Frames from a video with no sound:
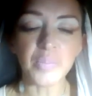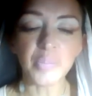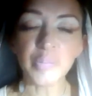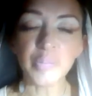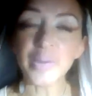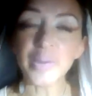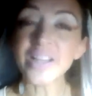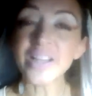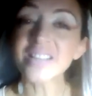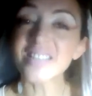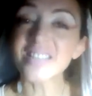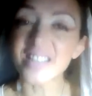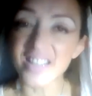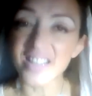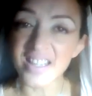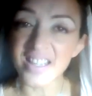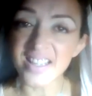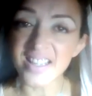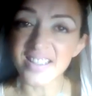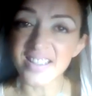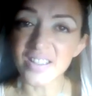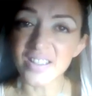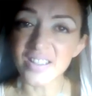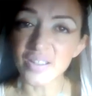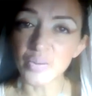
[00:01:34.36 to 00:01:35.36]

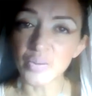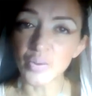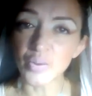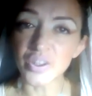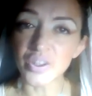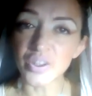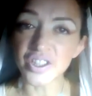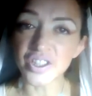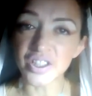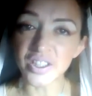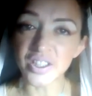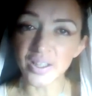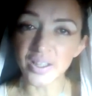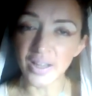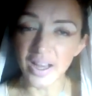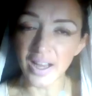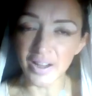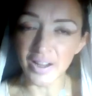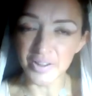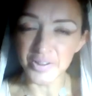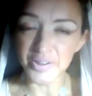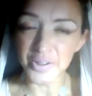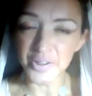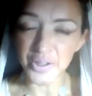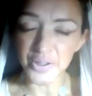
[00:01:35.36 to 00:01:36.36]
Pixies, which I
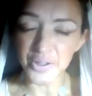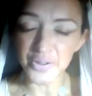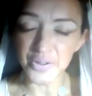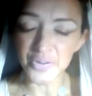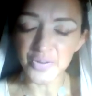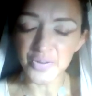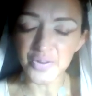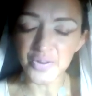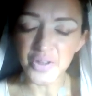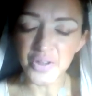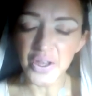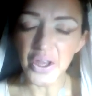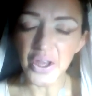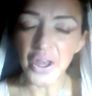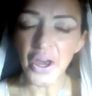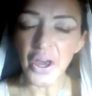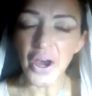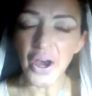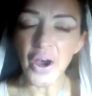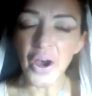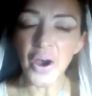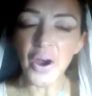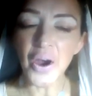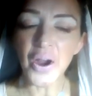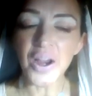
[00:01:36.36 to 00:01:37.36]
also use,
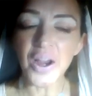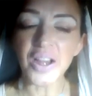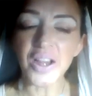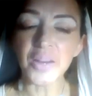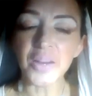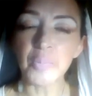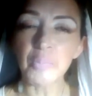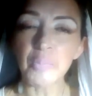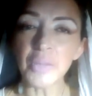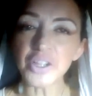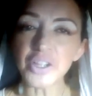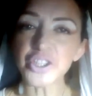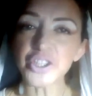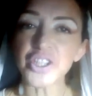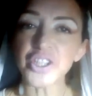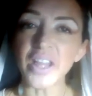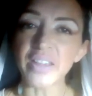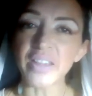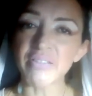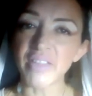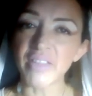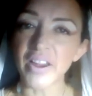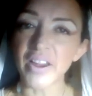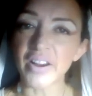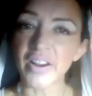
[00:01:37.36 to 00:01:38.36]
are much
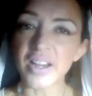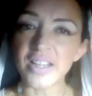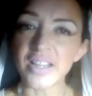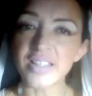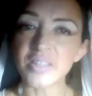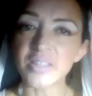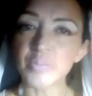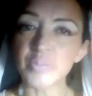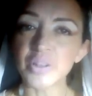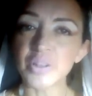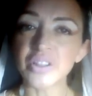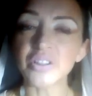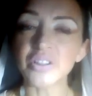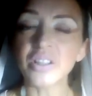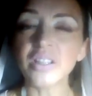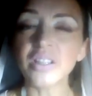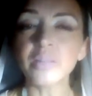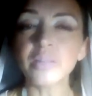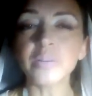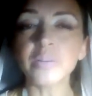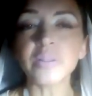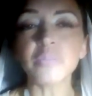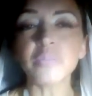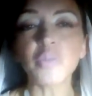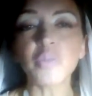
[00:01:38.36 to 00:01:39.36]
like fairies, but they're a
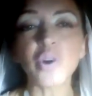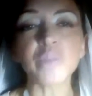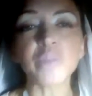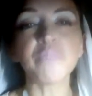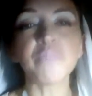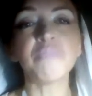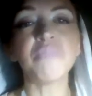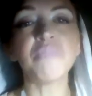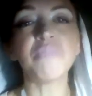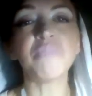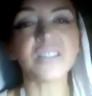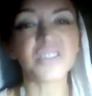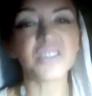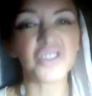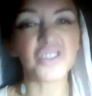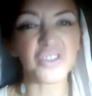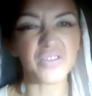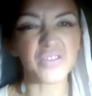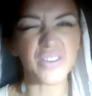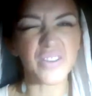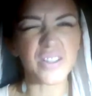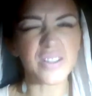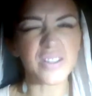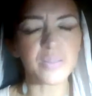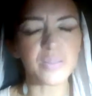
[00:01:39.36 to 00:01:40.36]
little bit more
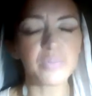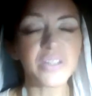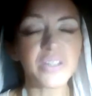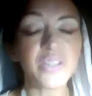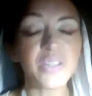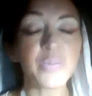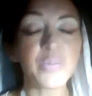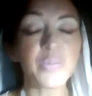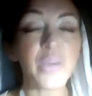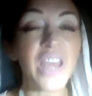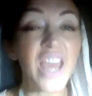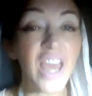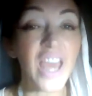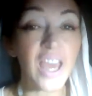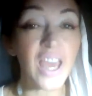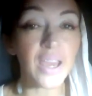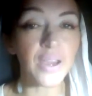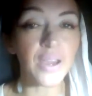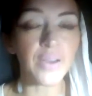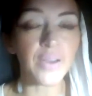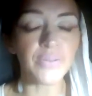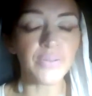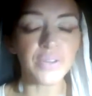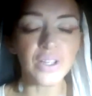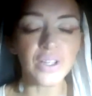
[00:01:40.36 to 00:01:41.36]
mischievous,
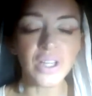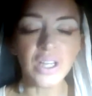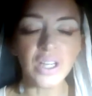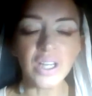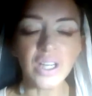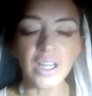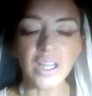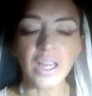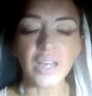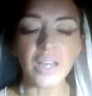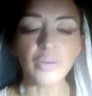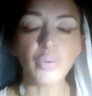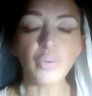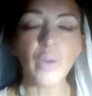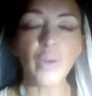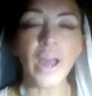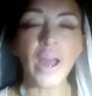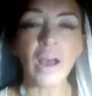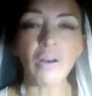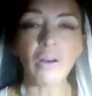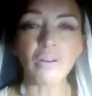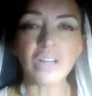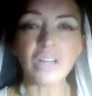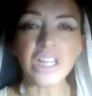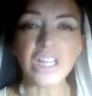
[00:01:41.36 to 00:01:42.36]
misbehaved, and
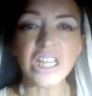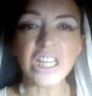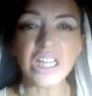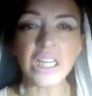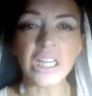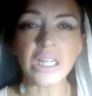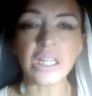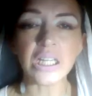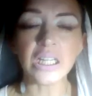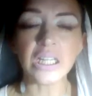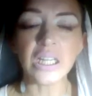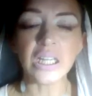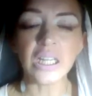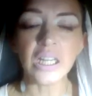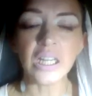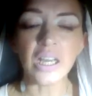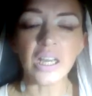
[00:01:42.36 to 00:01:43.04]
rowdy, and